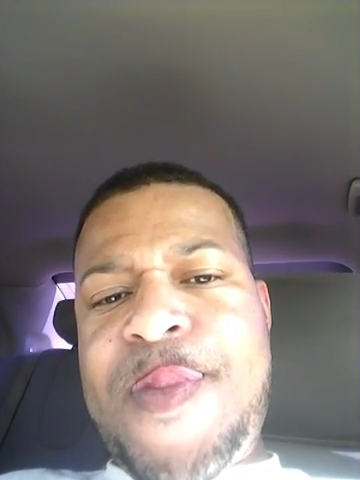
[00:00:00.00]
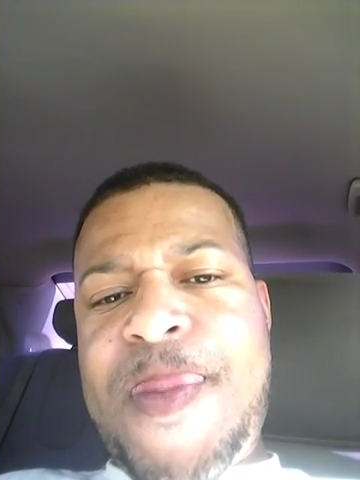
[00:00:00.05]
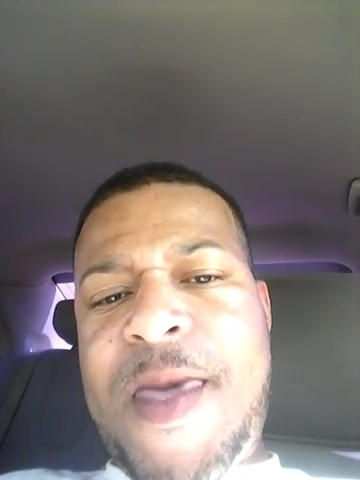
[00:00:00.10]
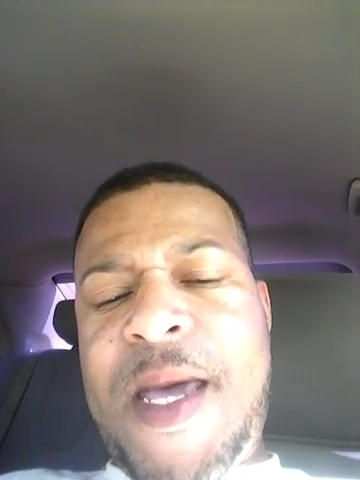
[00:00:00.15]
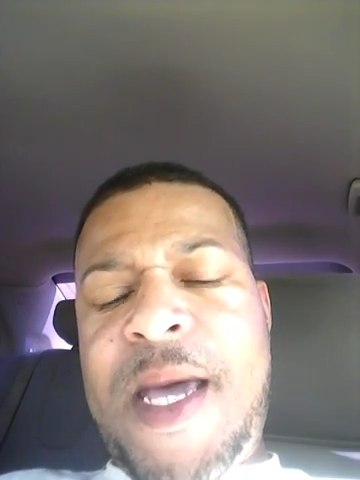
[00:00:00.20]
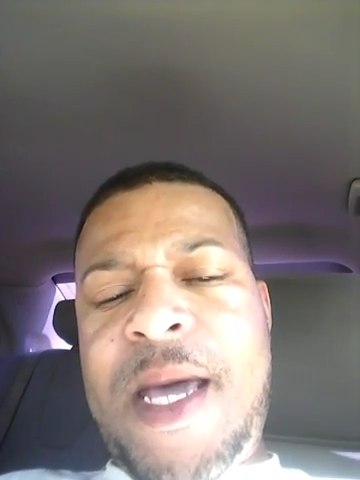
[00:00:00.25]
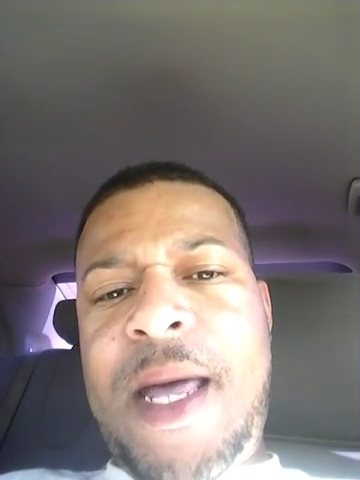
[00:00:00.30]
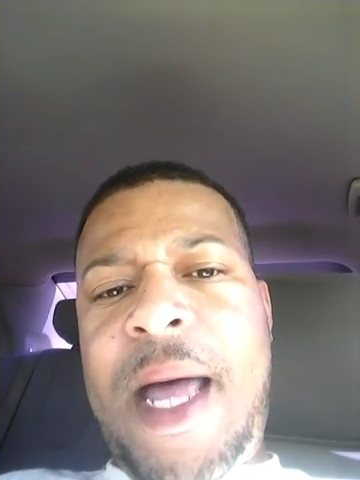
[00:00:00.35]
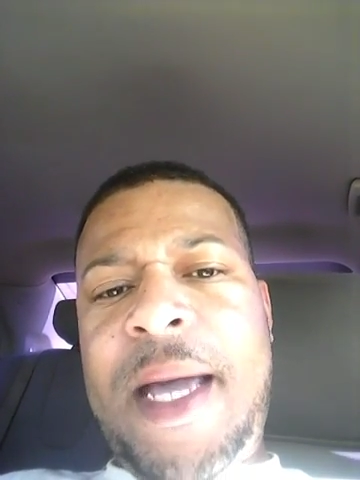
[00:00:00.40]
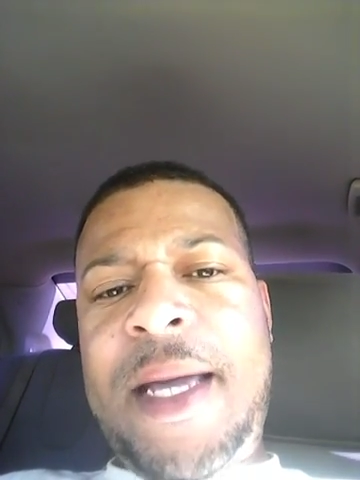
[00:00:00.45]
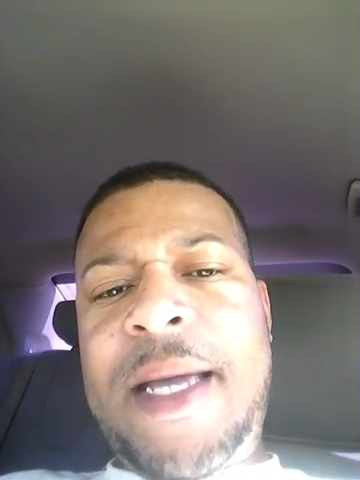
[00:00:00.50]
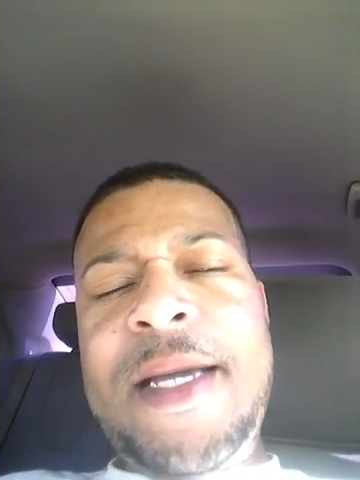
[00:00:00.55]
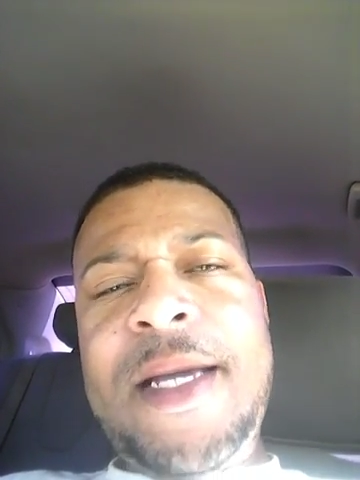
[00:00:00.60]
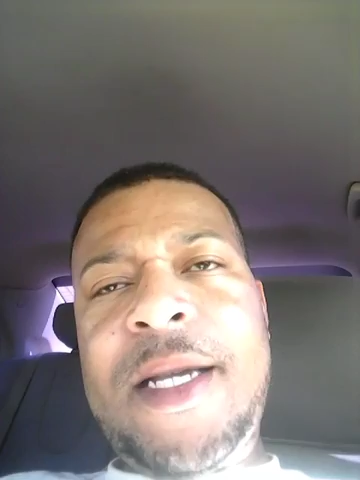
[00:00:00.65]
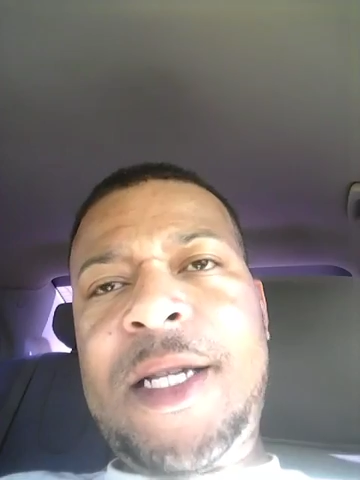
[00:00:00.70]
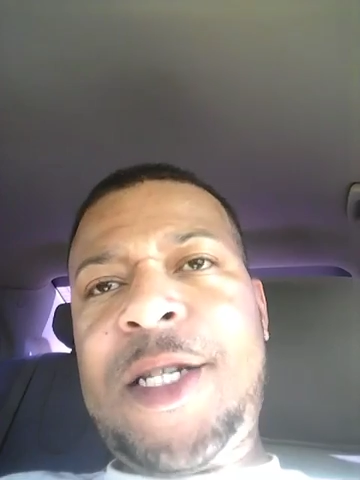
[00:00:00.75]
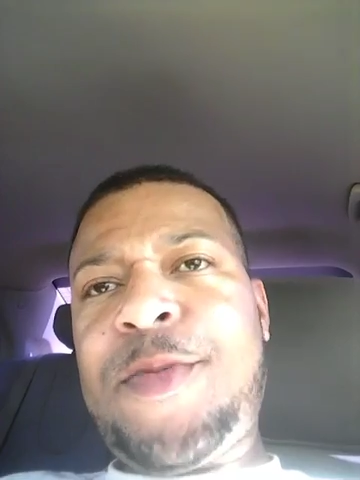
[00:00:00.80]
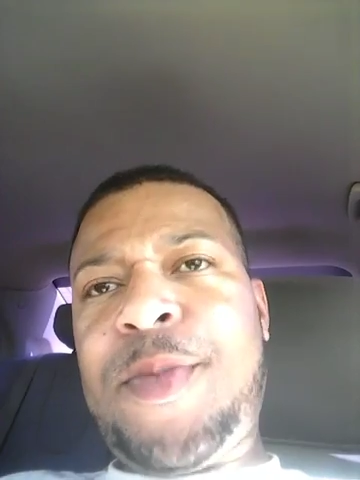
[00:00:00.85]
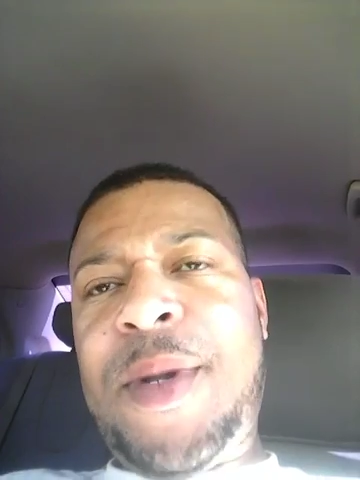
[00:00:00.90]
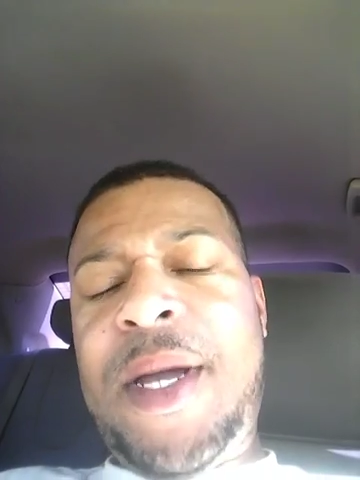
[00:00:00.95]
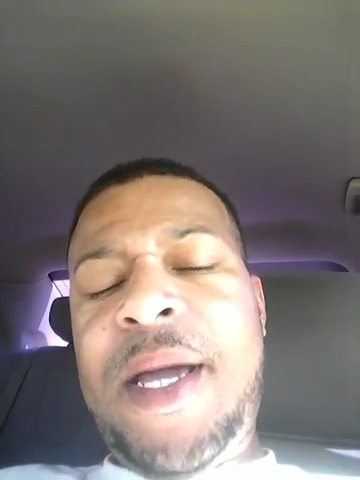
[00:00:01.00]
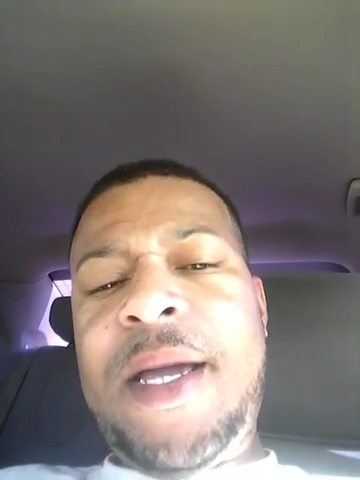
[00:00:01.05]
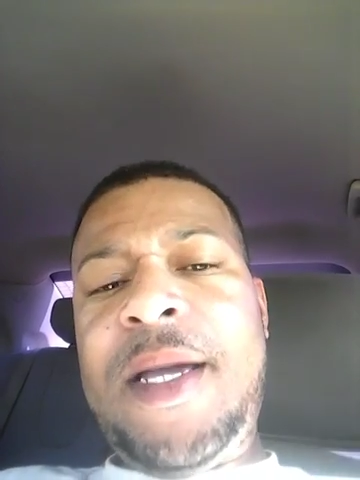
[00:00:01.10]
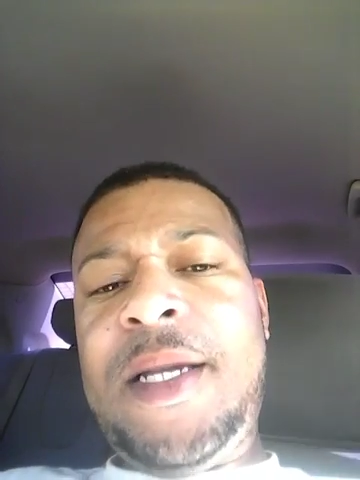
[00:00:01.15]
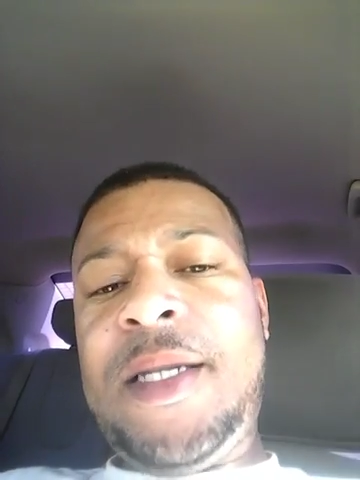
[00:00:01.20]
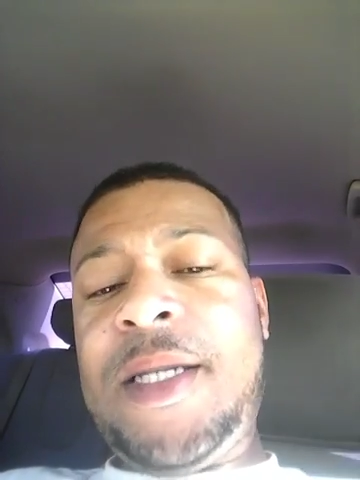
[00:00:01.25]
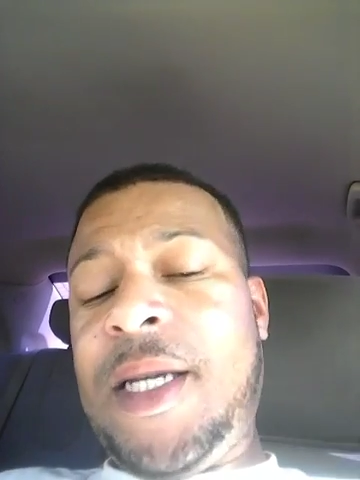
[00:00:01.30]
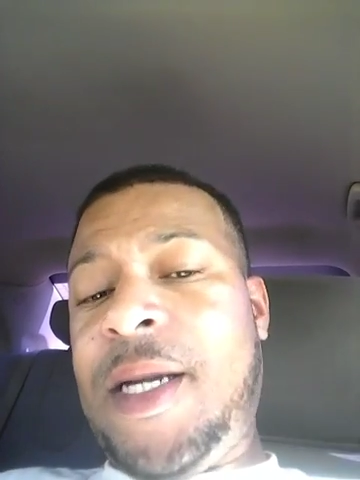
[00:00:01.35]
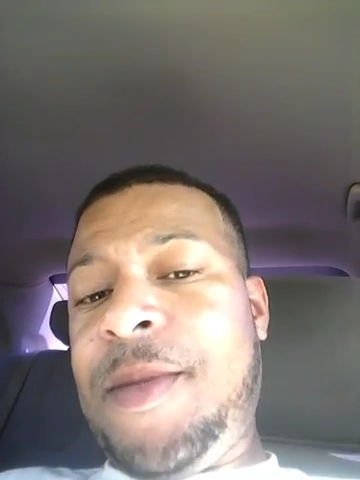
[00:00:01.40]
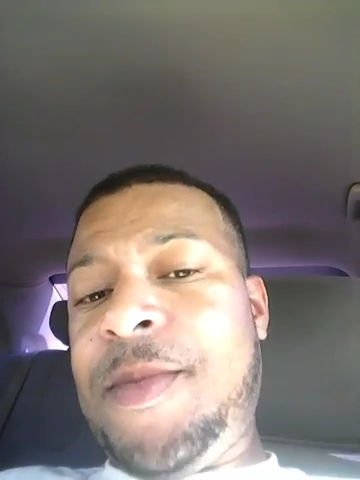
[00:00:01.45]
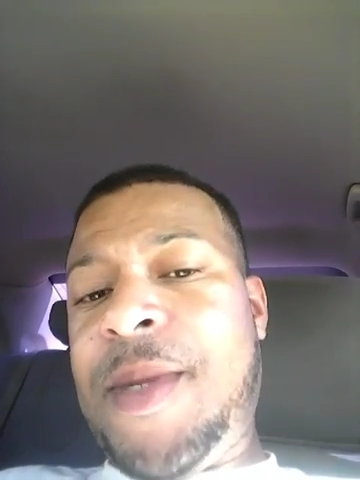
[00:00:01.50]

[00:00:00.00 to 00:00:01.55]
And like he explained, he said,